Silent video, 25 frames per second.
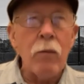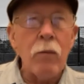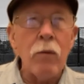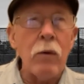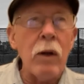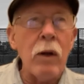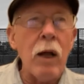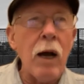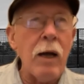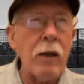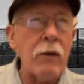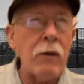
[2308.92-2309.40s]

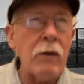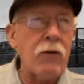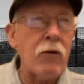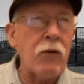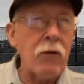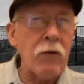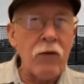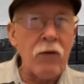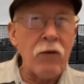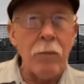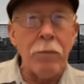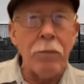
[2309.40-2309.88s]
were not
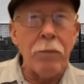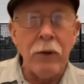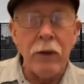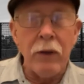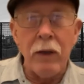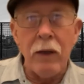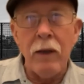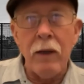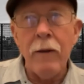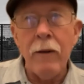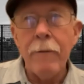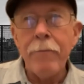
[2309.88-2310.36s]
just
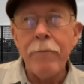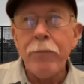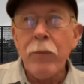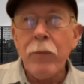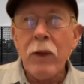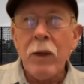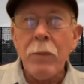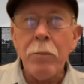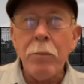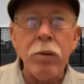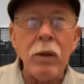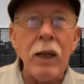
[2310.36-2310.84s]
simply
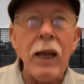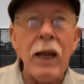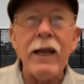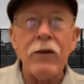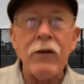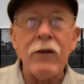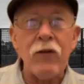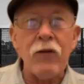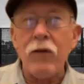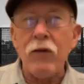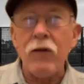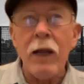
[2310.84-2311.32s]

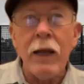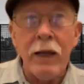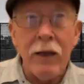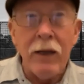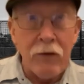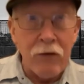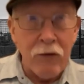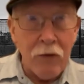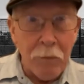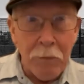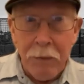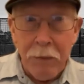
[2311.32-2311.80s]
blank
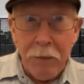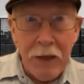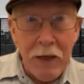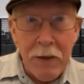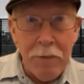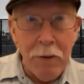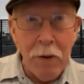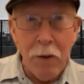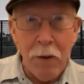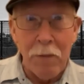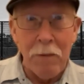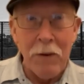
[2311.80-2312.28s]
slates of
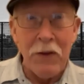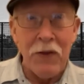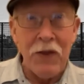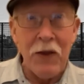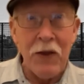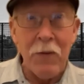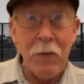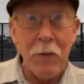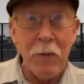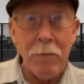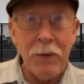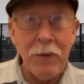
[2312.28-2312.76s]
people, but
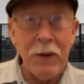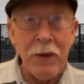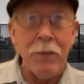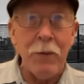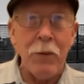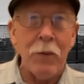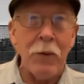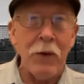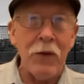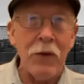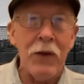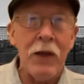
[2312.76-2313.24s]
they were
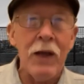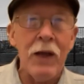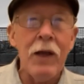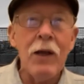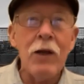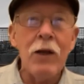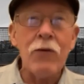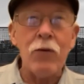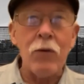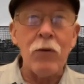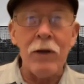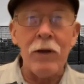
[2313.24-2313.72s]
people with
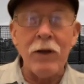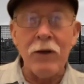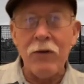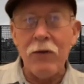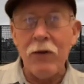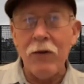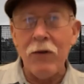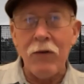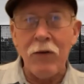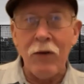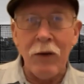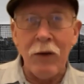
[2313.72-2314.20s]

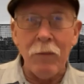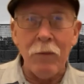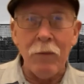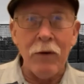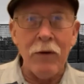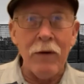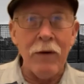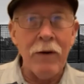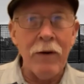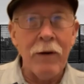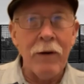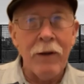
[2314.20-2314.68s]
traditions that
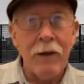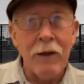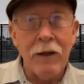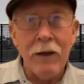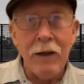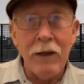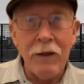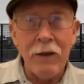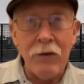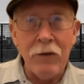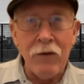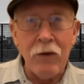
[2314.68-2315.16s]
were
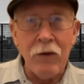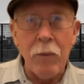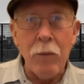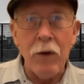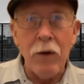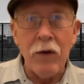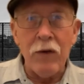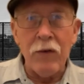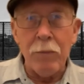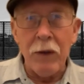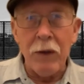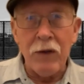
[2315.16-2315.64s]
in some
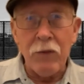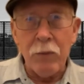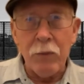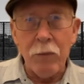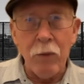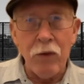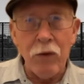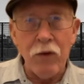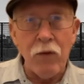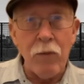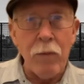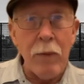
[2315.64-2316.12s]
ways much
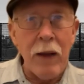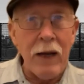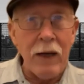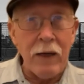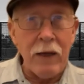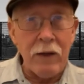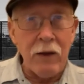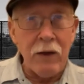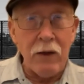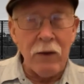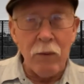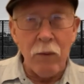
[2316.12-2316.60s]
more
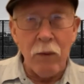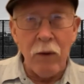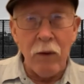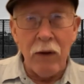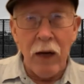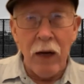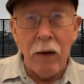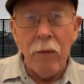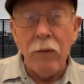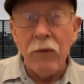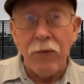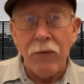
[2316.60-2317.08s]
dramatic than the
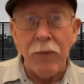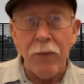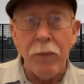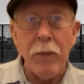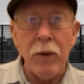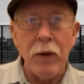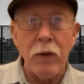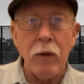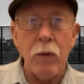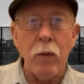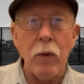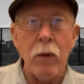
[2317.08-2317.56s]
one I was
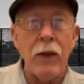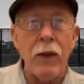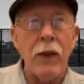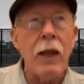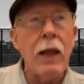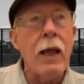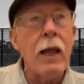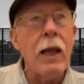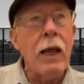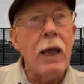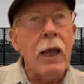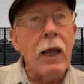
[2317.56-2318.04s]
familiar
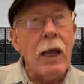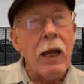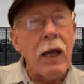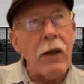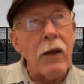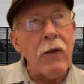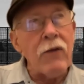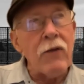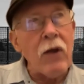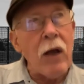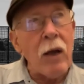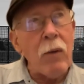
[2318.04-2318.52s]
with.
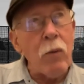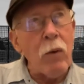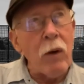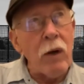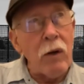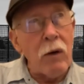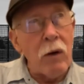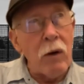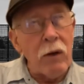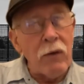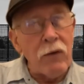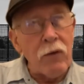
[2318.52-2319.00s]
And as I
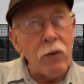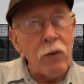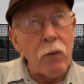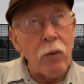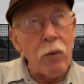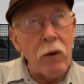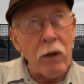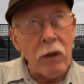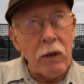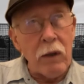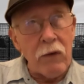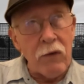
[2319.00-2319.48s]
went on to
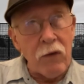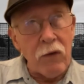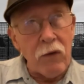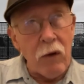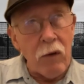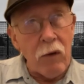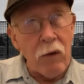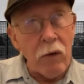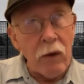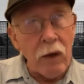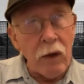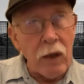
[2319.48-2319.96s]
work as
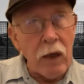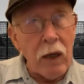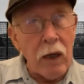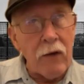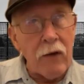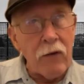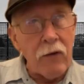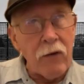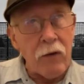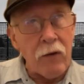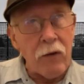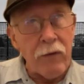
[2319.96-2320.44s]
an
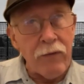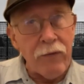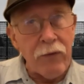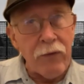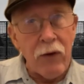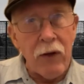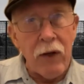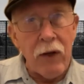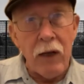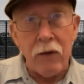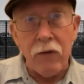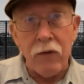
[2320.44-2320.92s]
organizer
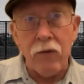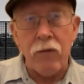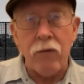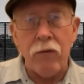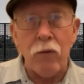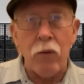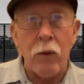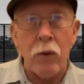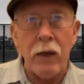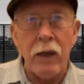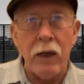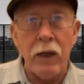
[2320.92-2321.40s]
for the
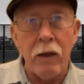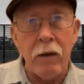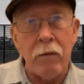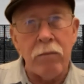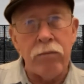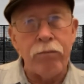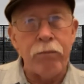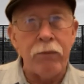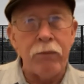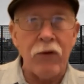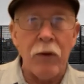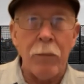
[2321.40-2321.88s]
next
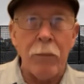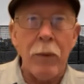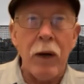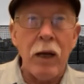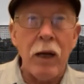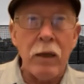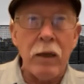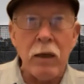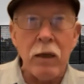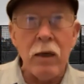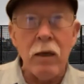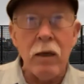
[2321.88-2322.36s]
20 some
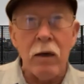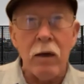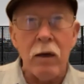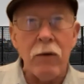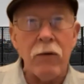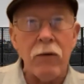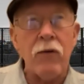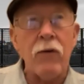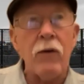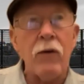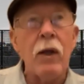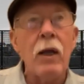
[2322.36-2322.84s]
odd
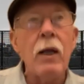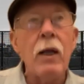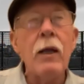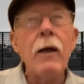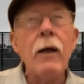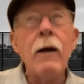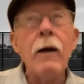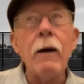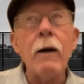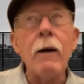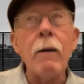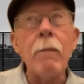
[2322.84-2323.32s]
years,
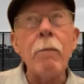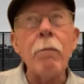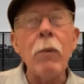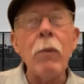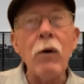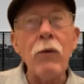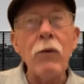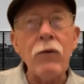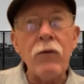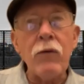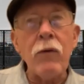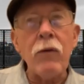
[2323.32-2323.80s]
um,
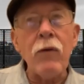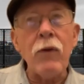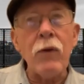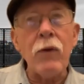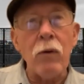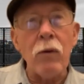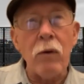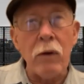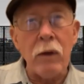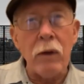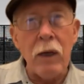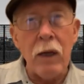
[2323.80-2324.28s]
most of
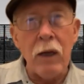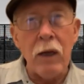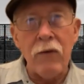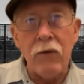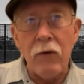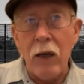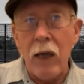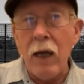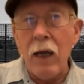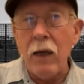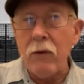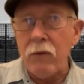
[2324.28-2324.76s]
the
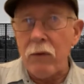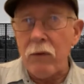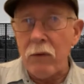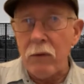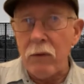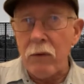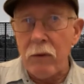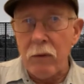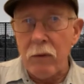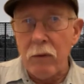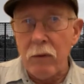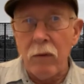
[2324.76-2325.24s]
organizing had
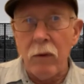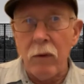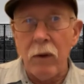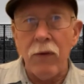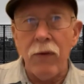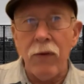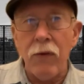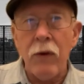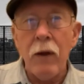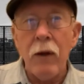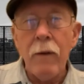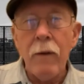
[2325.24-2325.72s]
to do
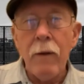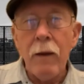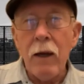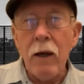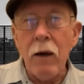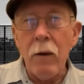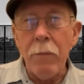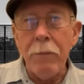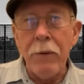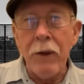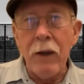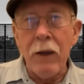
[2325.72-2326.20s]
with
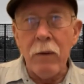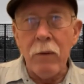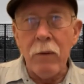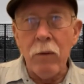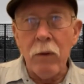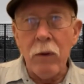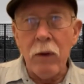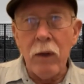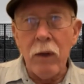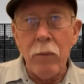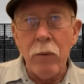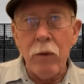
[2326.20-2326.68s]

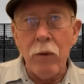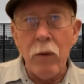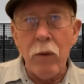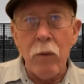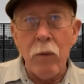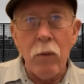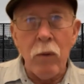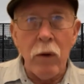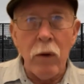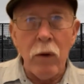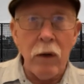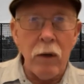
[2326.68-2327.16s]
helping
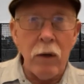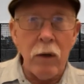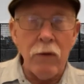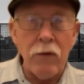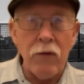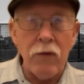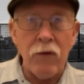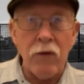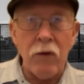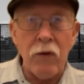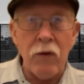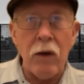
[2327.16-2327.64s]
immigrant
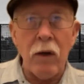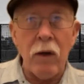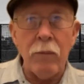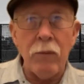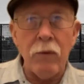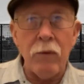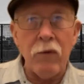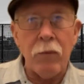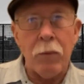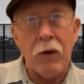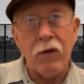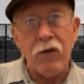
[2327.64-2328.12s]
workers,
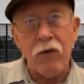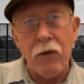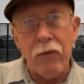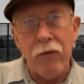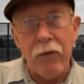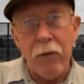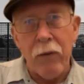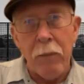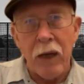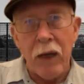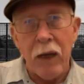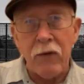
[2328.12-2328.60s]
um, especially
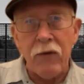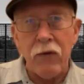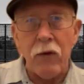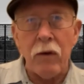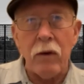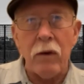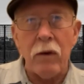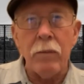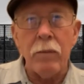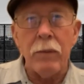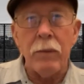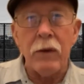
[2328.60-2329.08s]
from
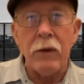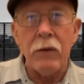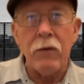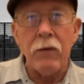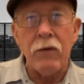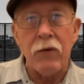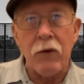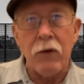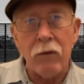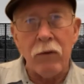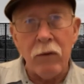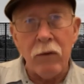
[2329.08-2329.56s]
Mexico, but
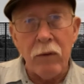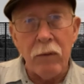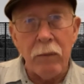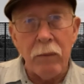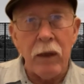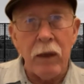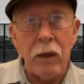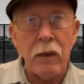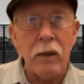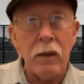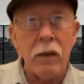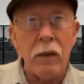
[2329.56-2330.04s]
Central
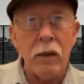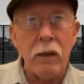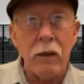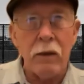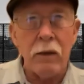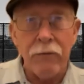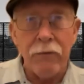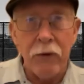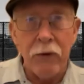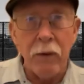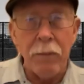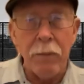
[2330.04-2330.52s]
America
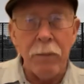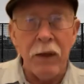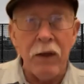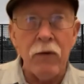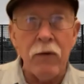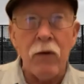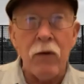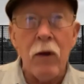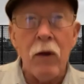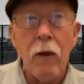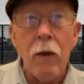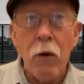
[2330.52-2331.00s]
and the
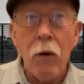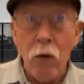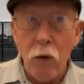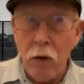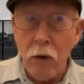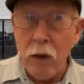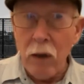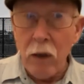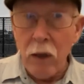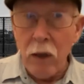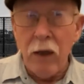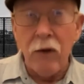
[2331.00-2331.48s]
Philippines,
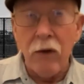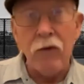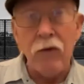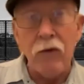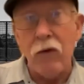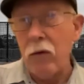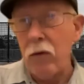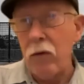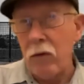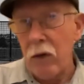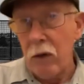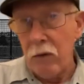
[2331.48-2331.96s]

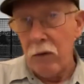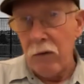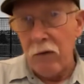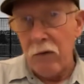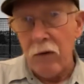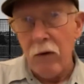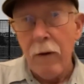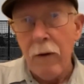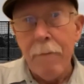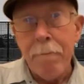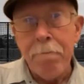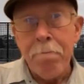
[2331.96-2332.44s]
organize
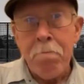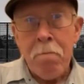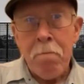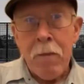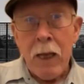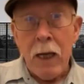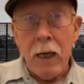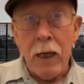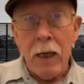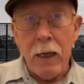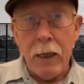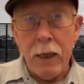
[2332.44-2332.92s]
unions.
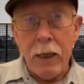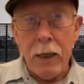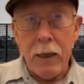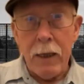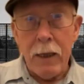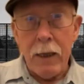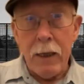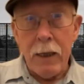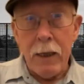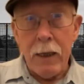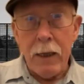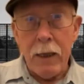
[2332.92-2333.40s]

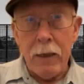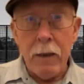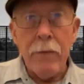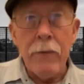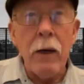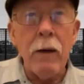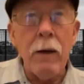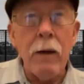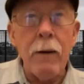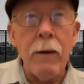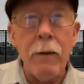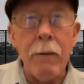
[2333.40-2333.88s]

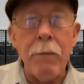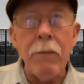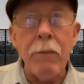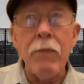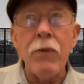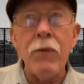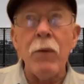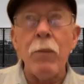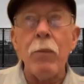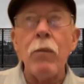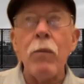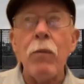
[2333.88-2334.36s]
And
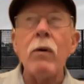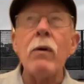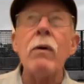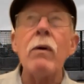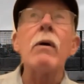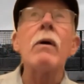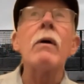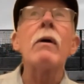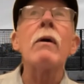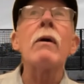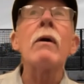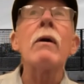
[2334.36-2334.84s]
um, the
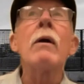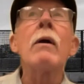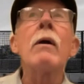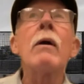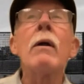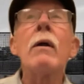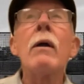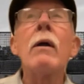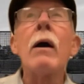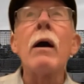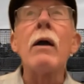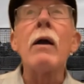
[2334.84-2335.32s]

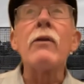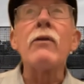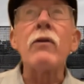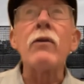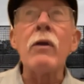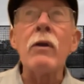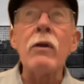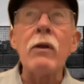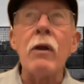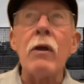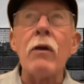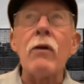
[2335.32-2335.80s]
more I
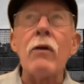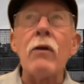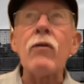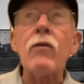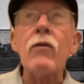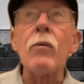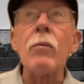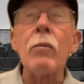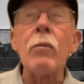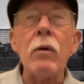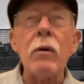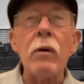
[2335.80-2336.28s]
did
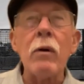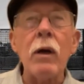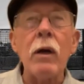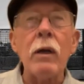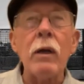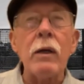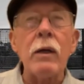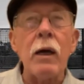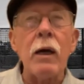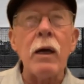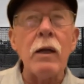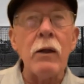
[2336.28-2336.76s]
this, the
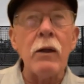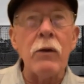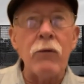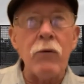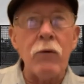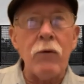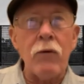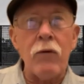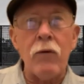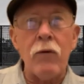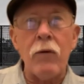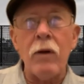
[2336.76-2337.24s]
more I got
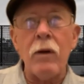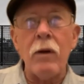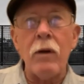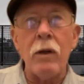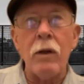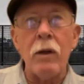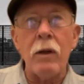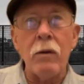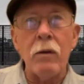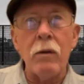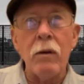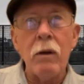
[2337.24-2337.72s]
interested
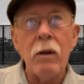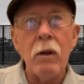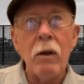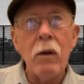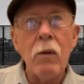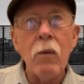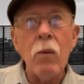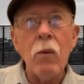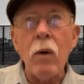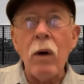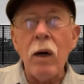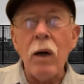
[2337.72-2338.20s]
in
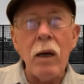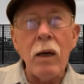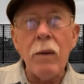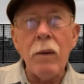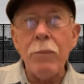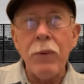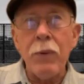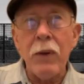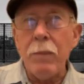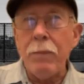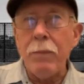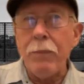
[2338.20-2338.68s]
why
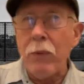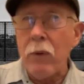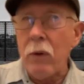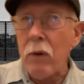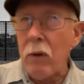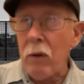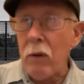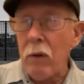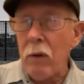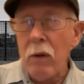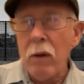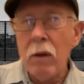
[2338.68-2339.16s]

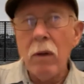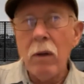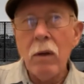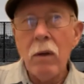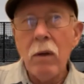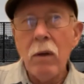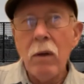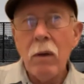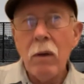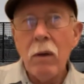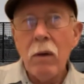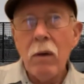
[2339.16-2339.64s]
people
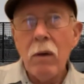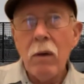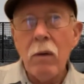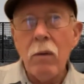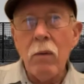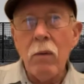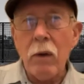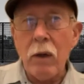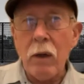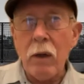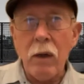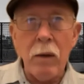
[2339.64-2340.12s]

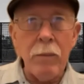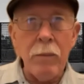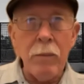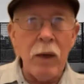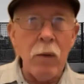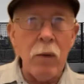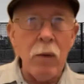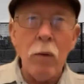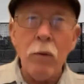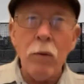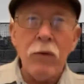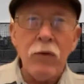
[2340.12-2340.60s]
were
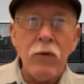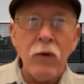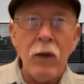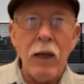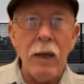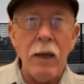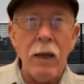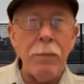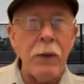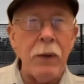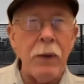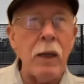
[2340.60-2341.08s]
coming, what was
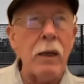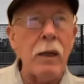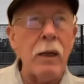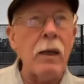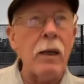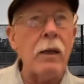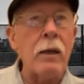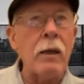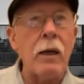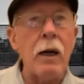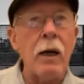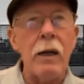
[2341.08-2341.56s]
happening,
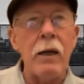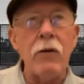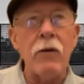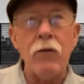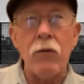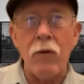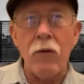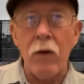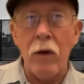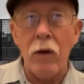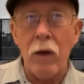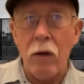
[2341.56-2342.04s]
and got
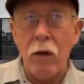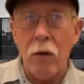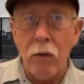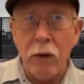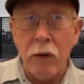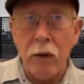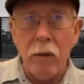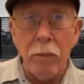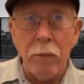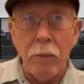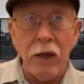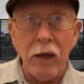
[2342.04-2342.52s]
interested in
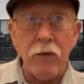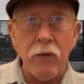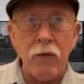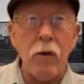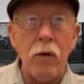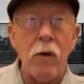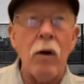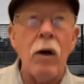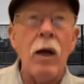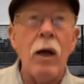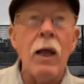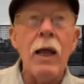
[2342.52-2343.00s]
going to
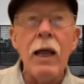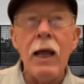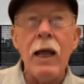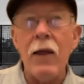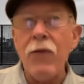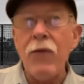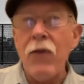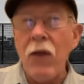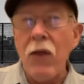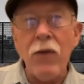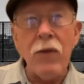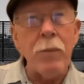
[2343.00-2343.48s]
Mexico
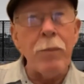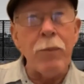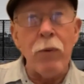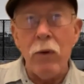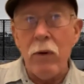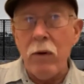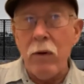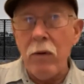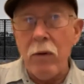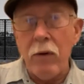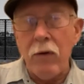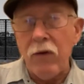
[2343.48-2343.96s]
and then the
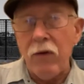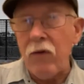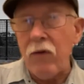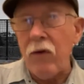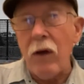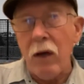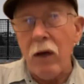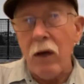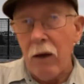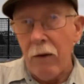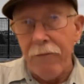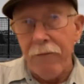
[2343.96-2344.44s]
border
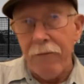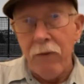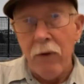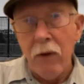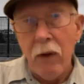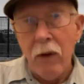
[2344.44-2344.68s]
itself.